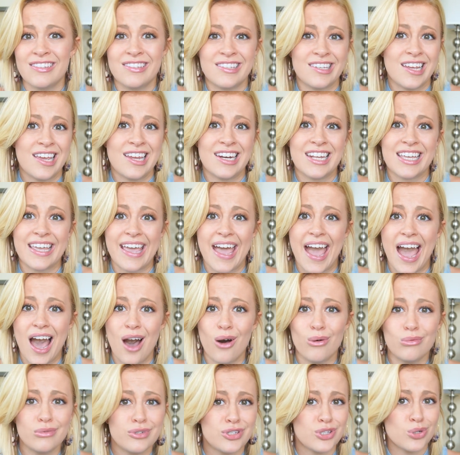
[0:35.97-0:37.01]
standing
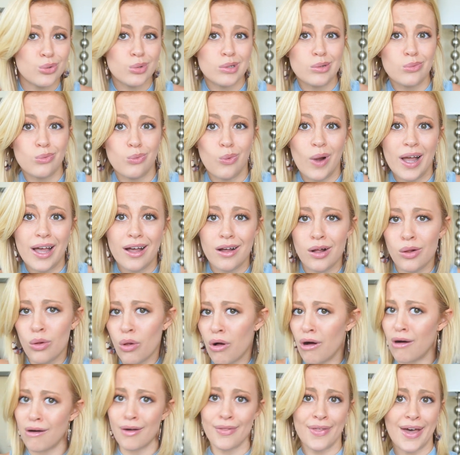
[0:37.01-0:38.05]
out, doing well,
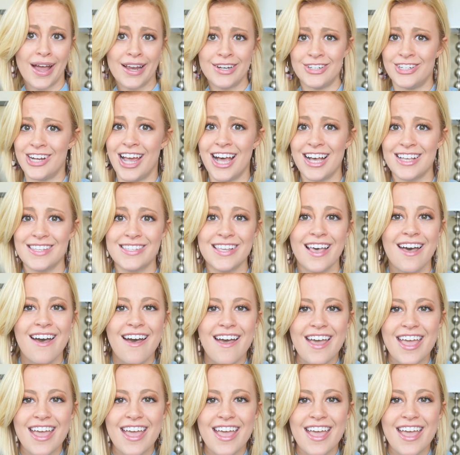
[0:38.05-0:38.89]
all that jazz